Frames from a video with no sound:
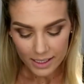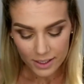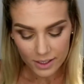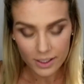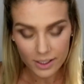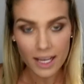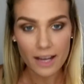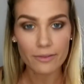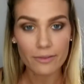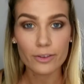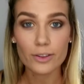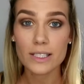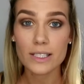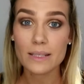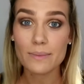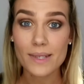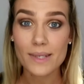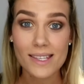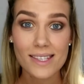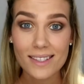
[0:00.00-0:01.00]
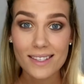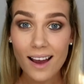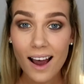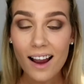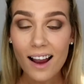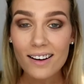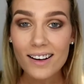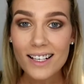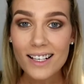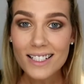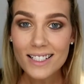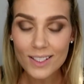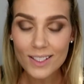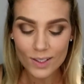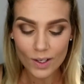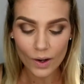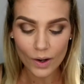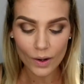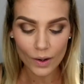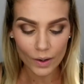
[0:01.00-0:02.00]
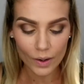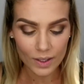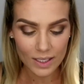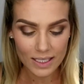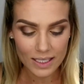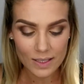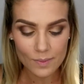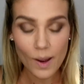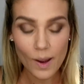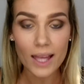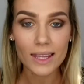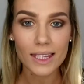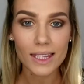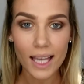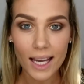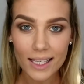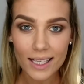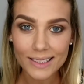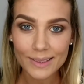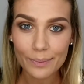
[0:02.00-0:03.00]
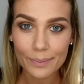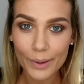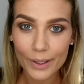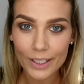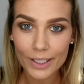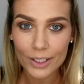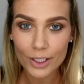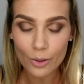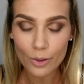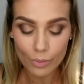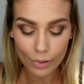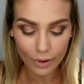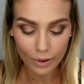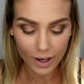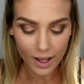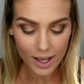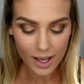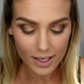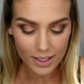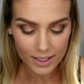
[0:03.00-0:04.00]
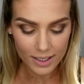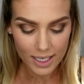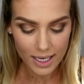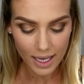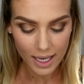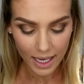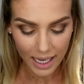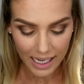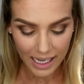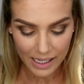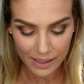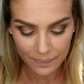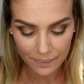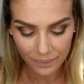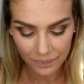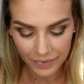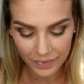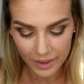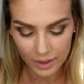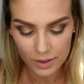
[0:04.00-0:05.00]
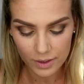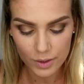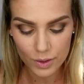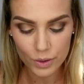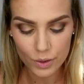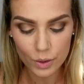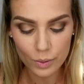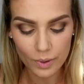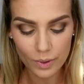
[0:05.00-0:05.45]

so now for some mascara. So this is my last Body Shop product. Super